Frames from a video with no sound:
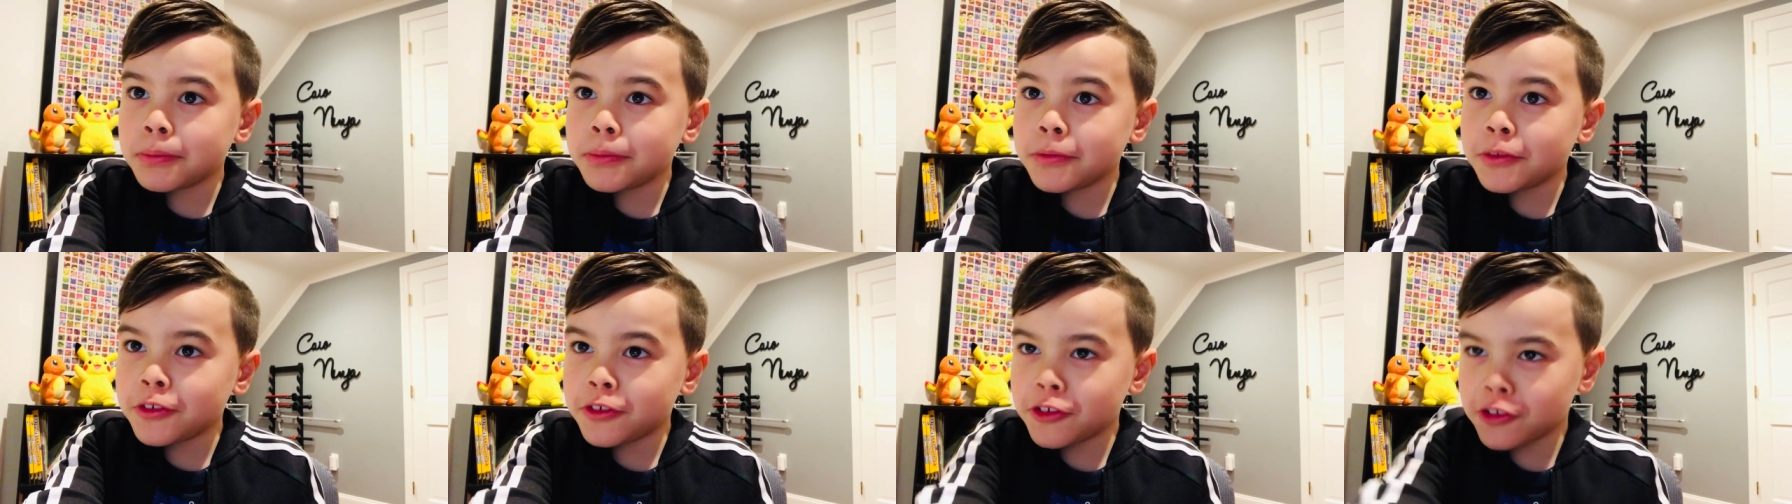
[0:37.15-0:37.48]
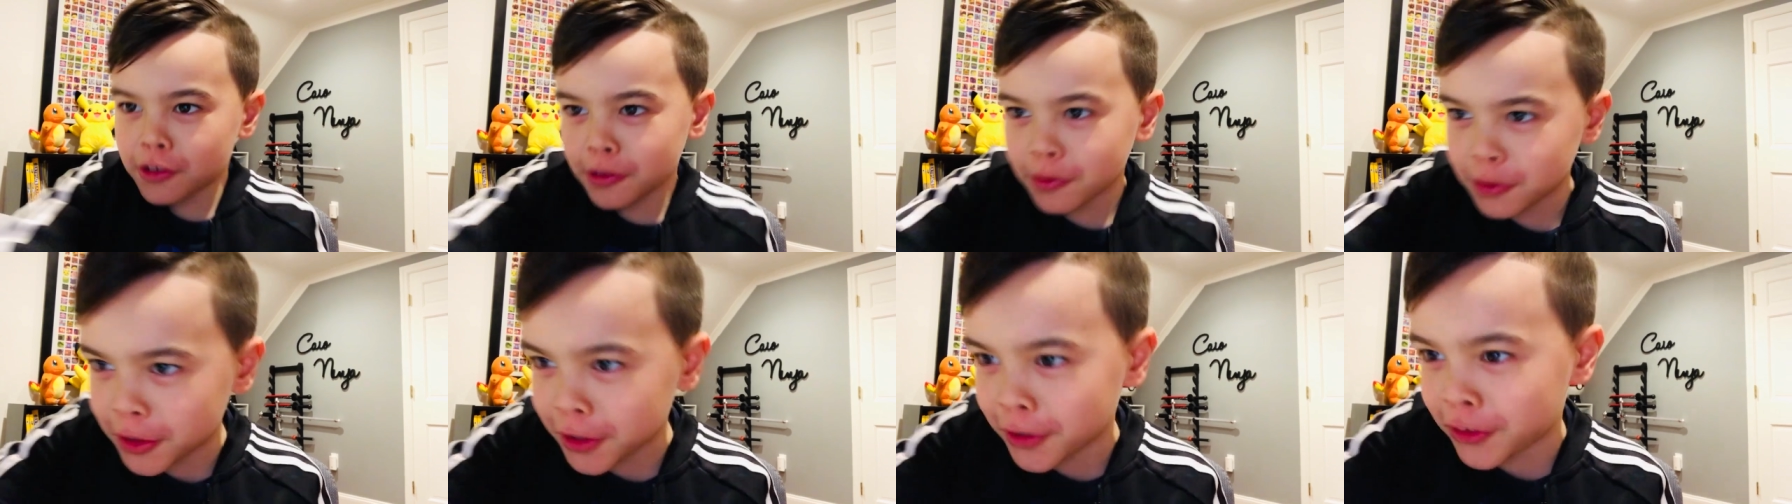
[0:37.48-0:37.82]

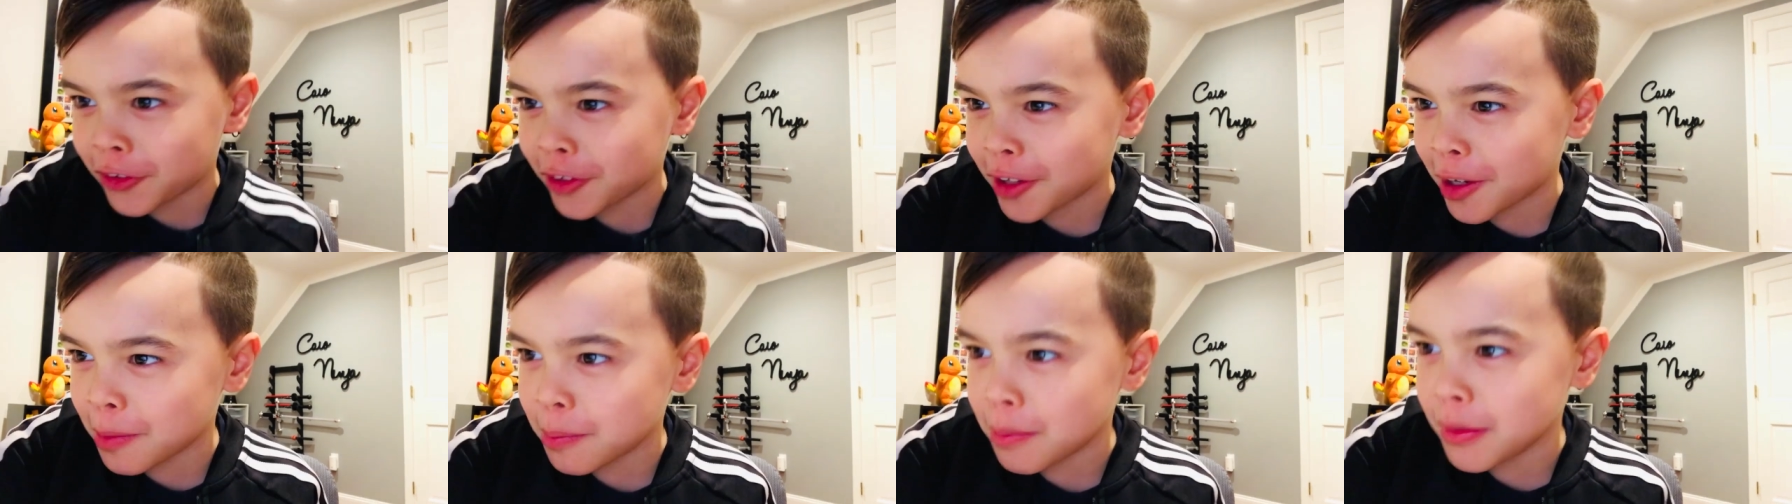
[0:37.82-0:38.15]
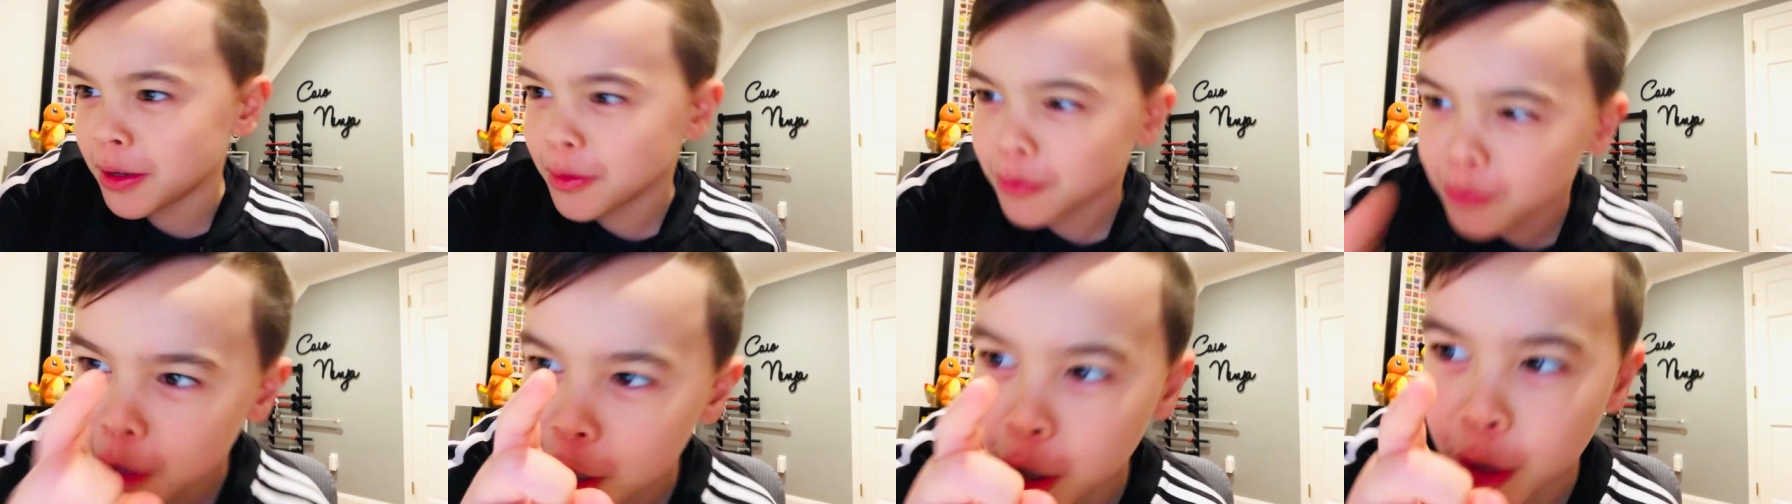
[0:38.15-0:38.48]
So that's gonna be
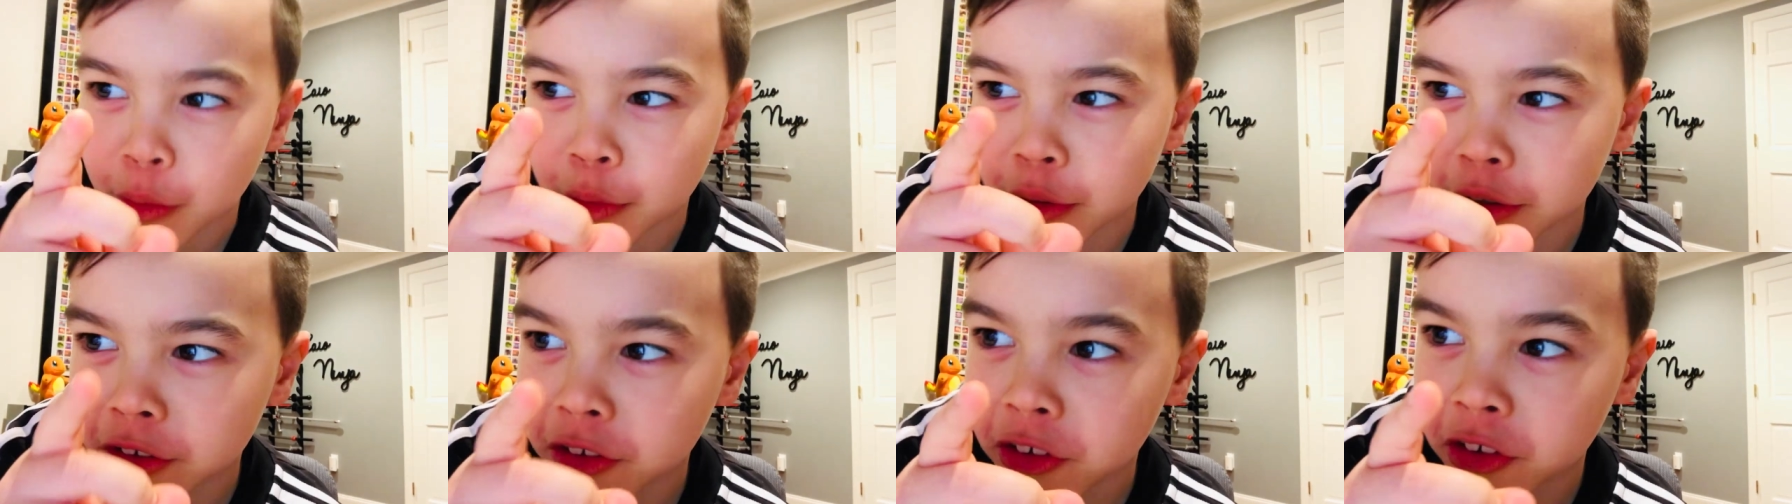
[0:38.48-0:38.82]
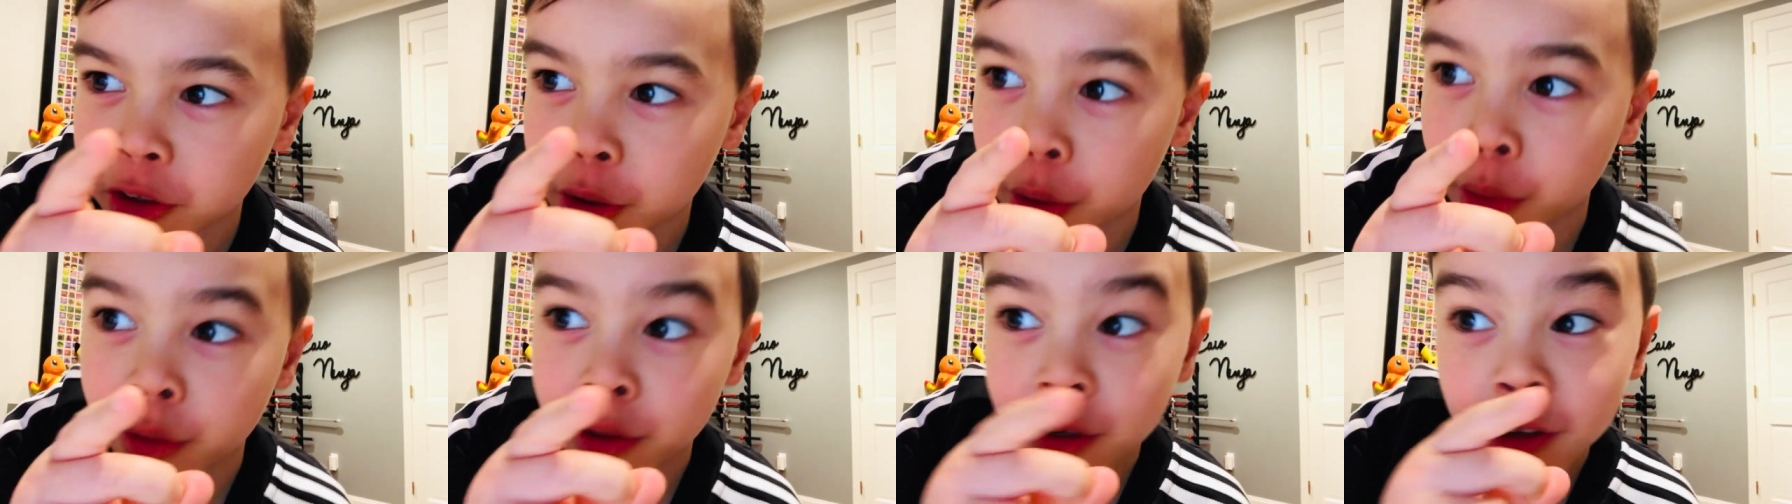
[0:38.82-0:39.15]
really
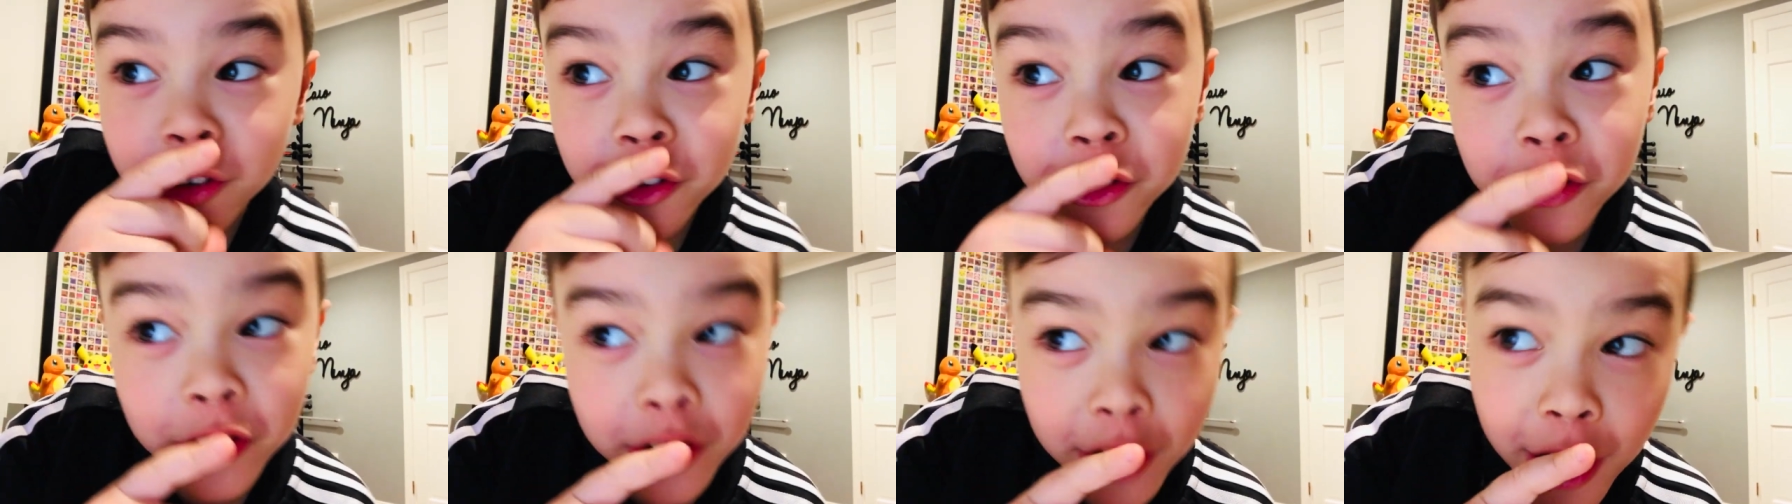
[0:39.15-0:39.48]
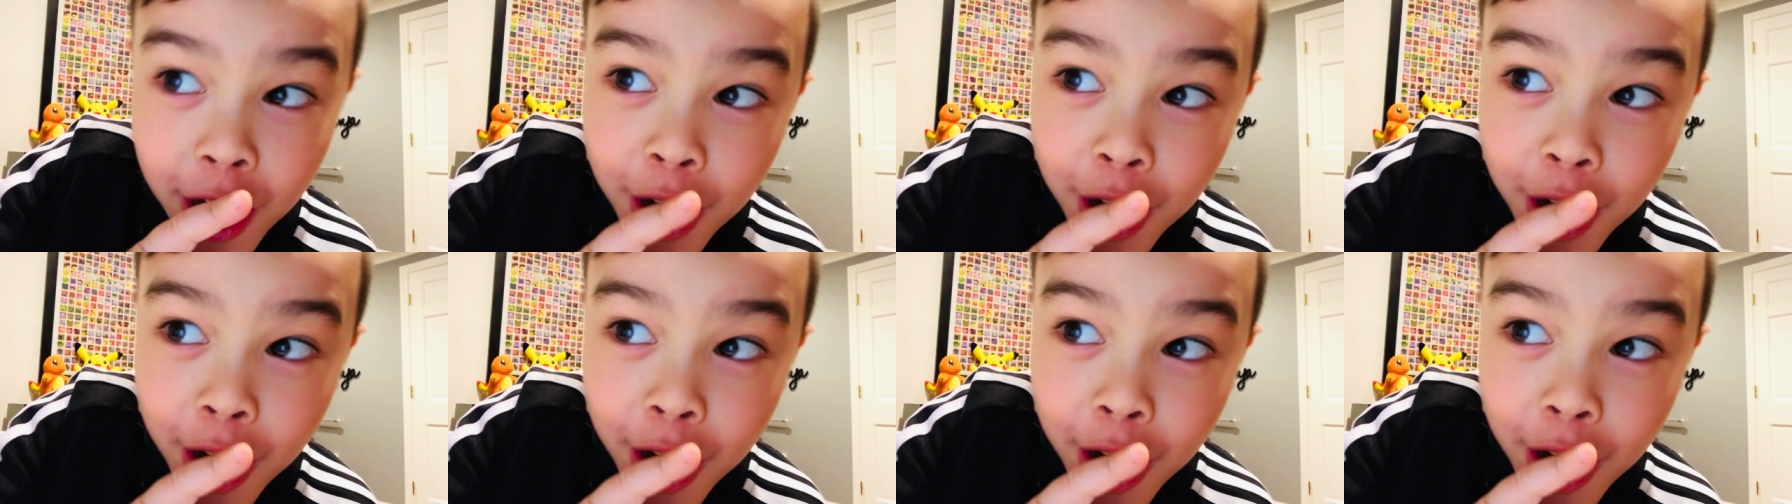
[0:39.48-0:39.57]
serious.